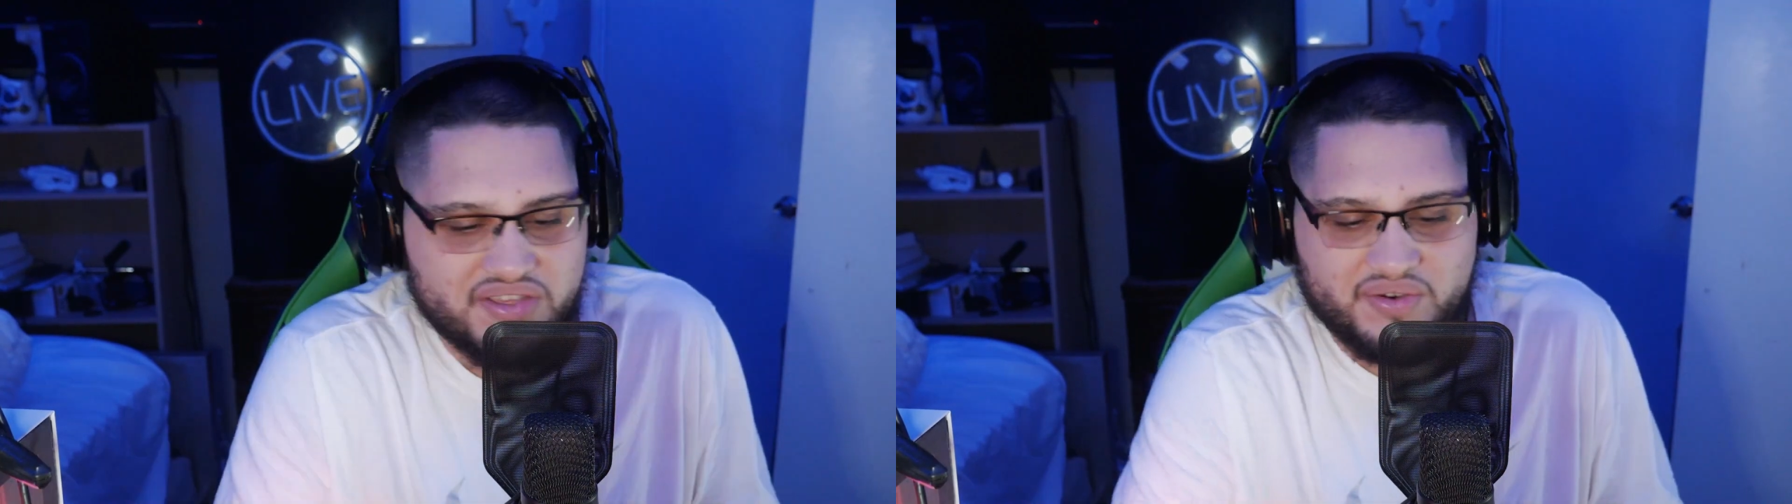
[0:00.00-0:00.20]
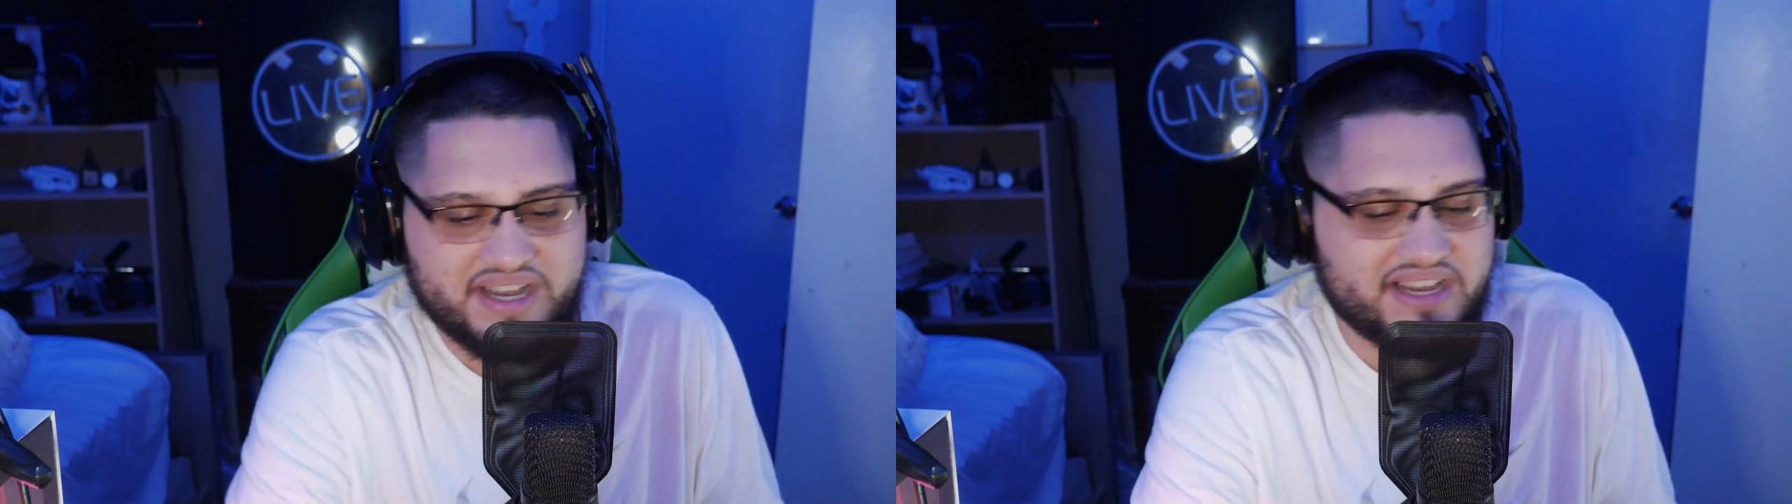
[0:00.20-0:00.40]

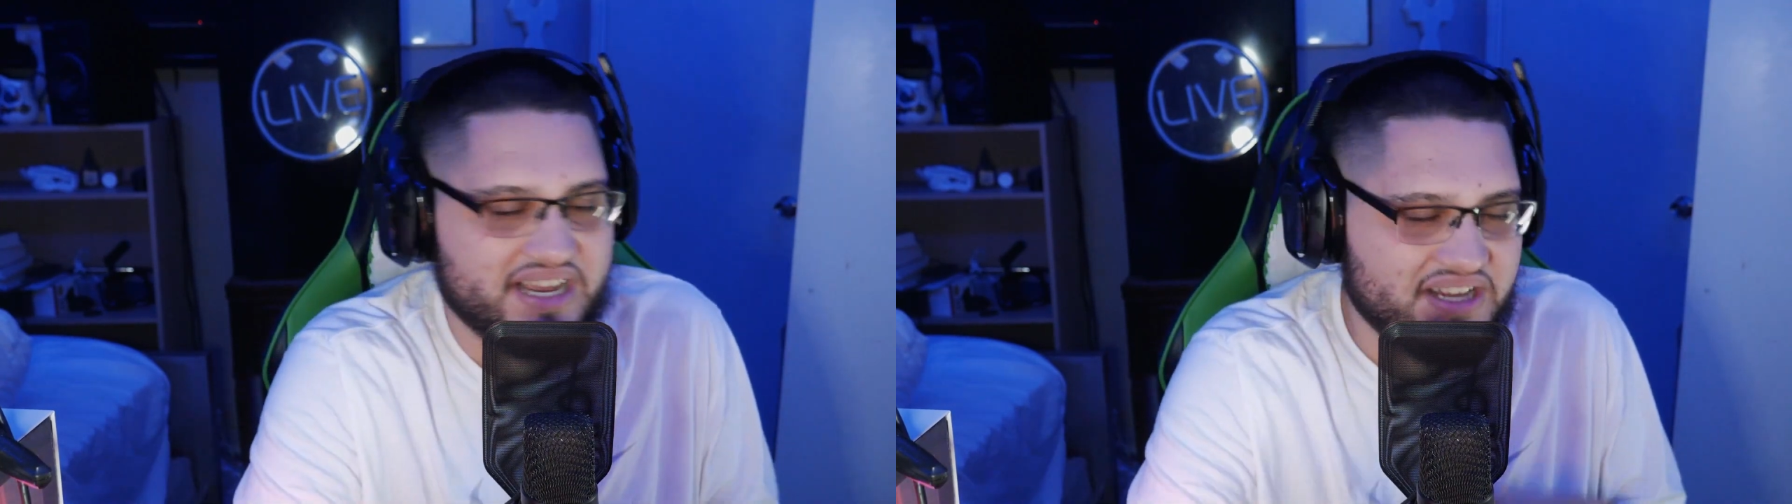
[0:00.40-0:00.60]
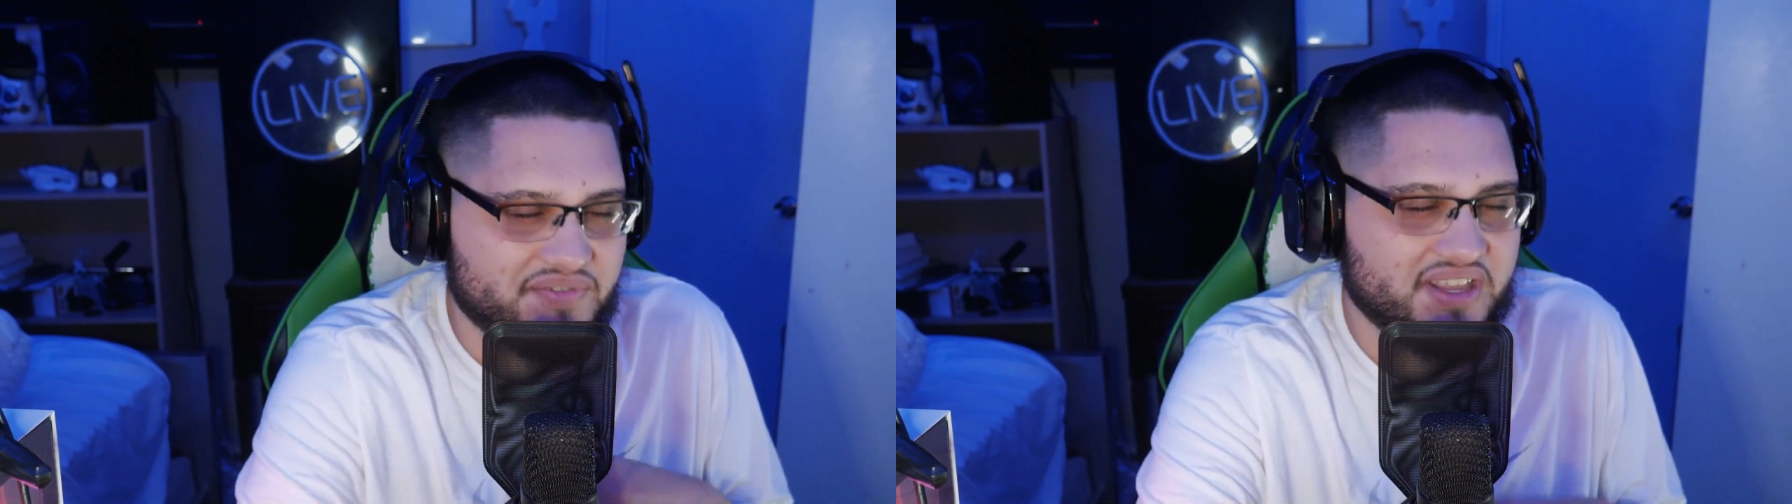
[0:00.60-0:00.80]
So I
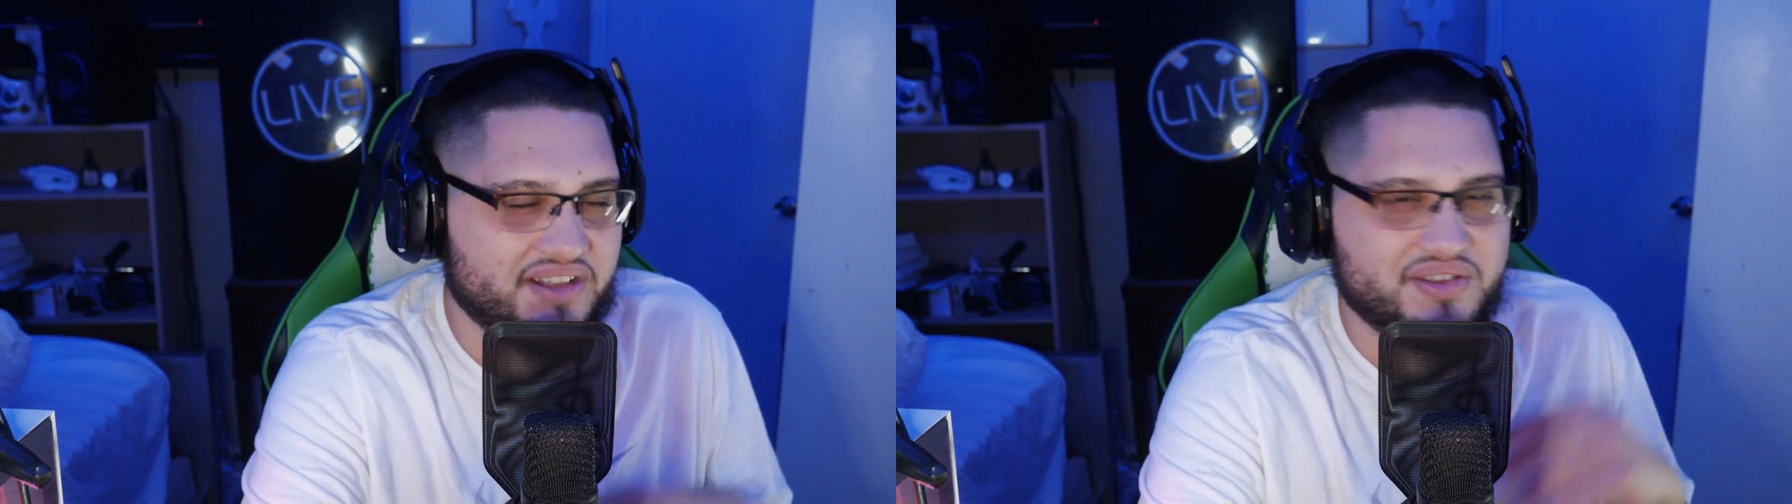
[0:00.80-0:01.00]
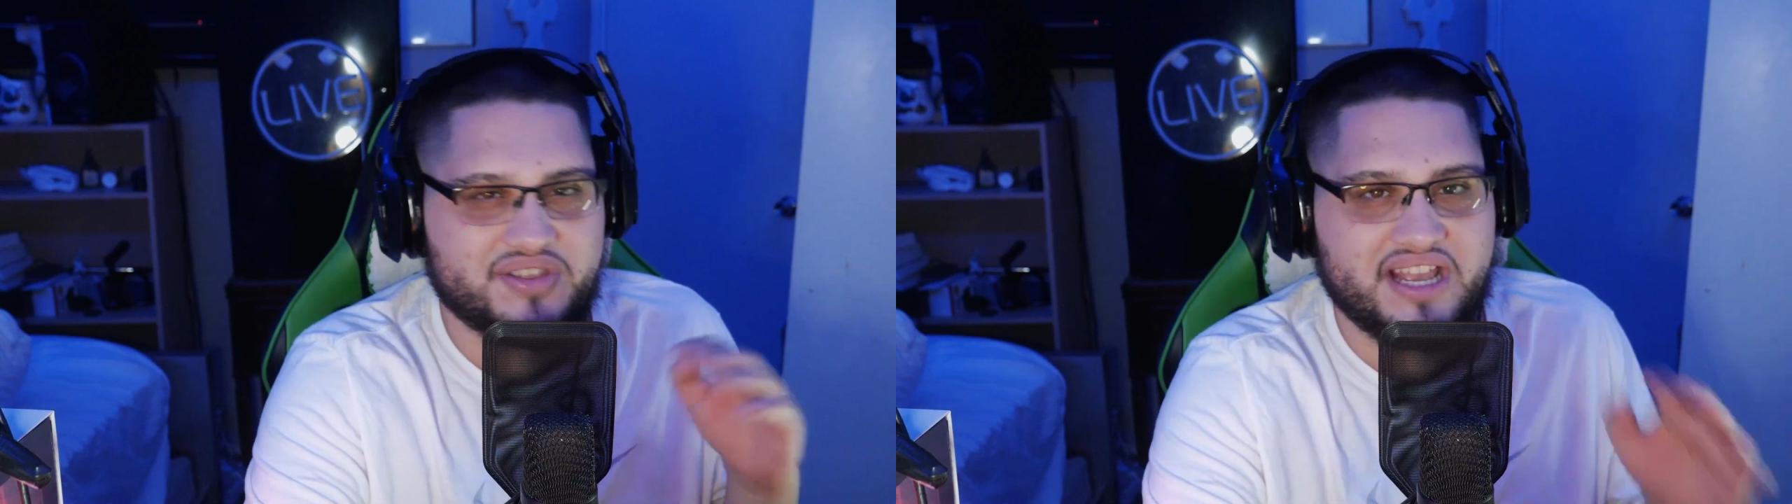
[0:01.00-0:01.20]
definitely
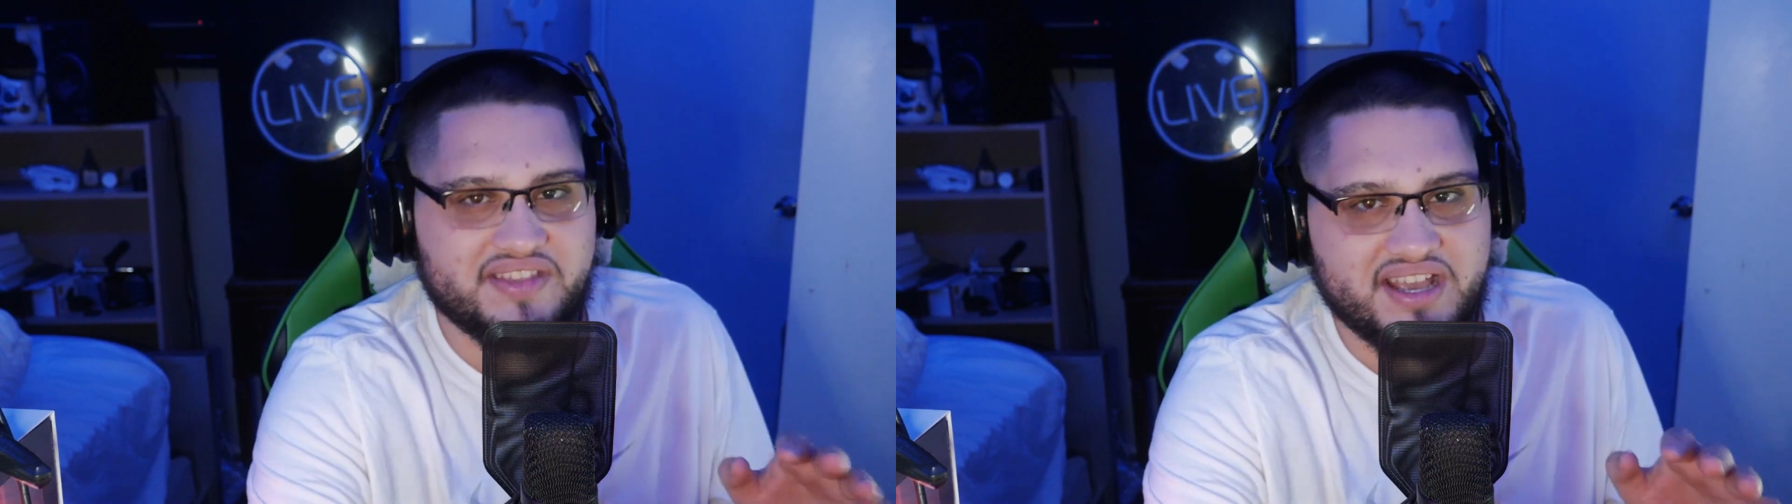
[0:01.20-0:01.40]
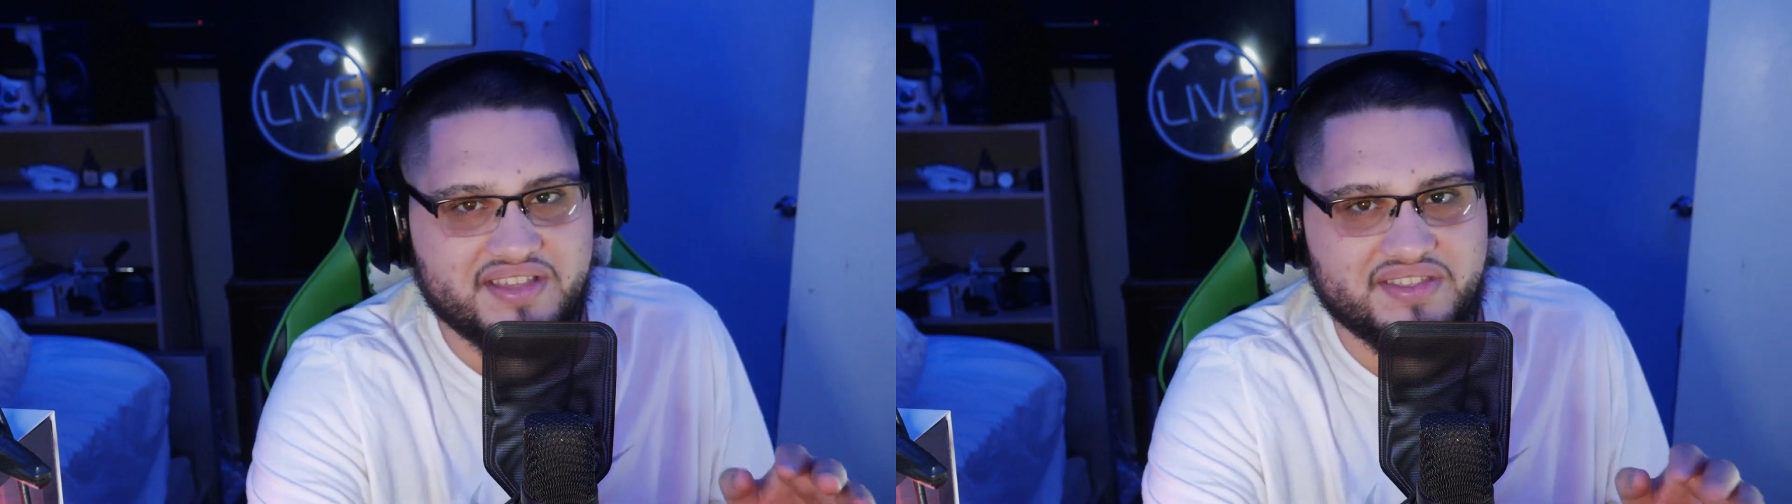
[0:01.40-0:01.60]
understand
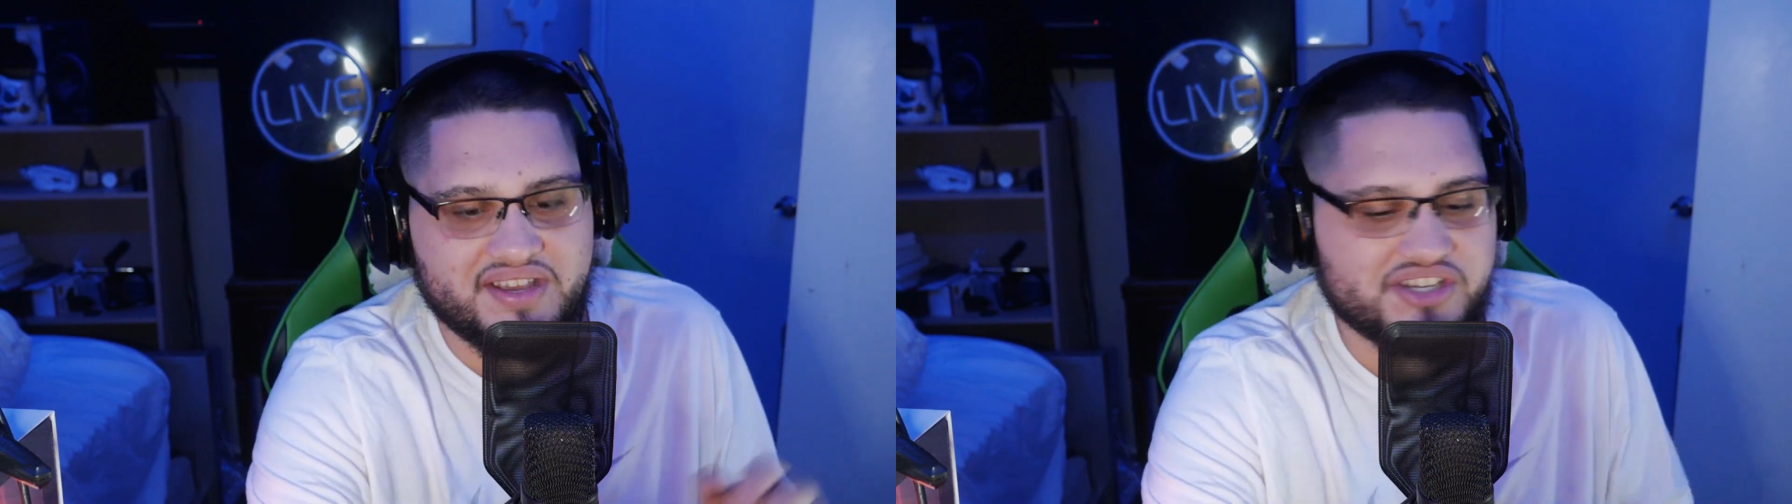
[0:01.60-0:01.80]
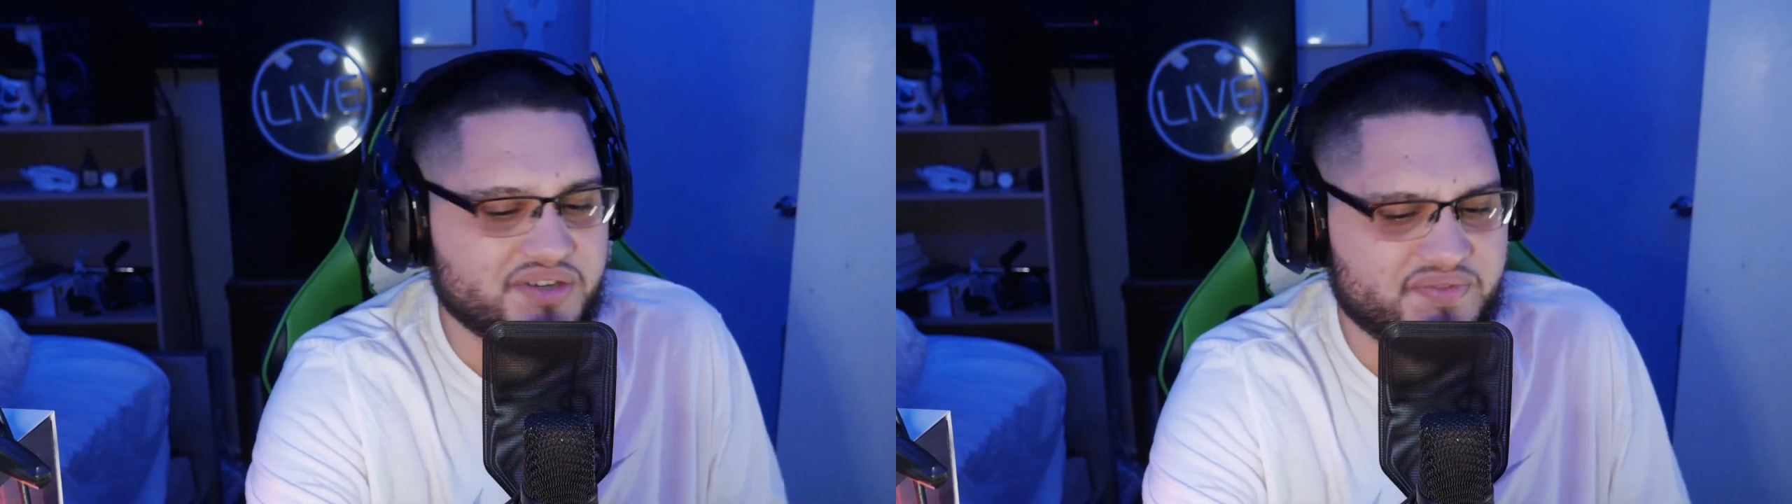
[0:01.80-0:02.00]
the
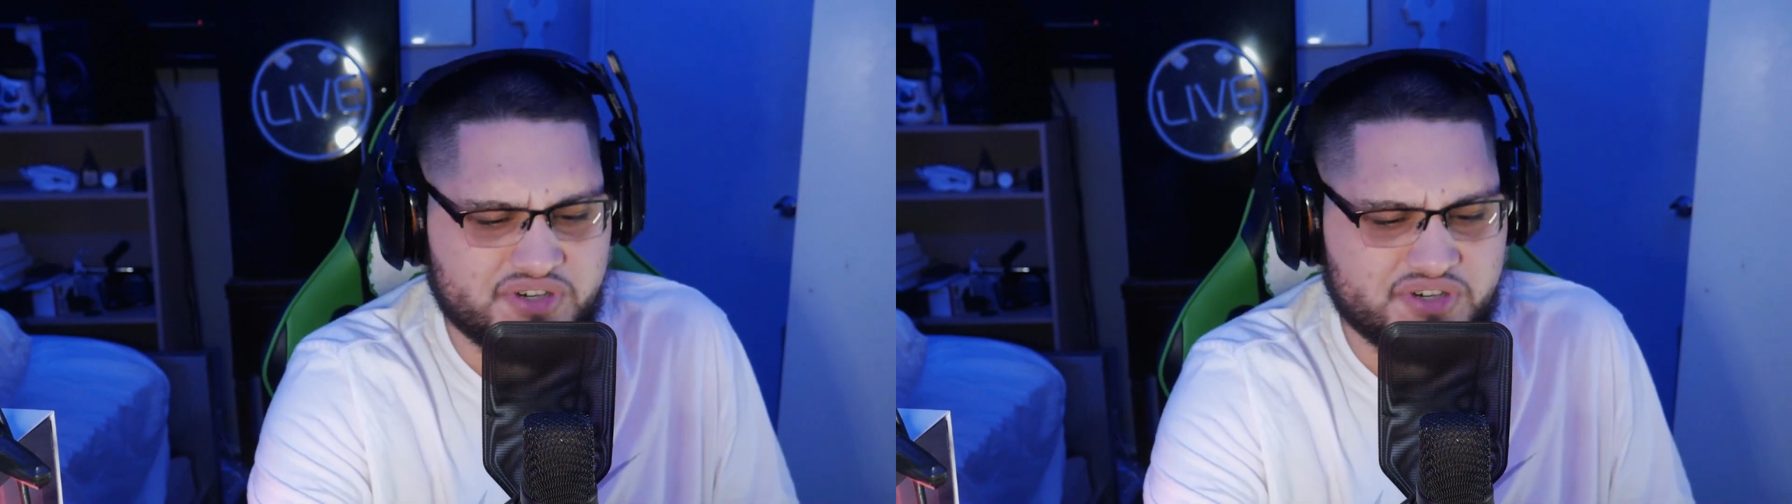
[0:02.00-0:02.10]
hesitation for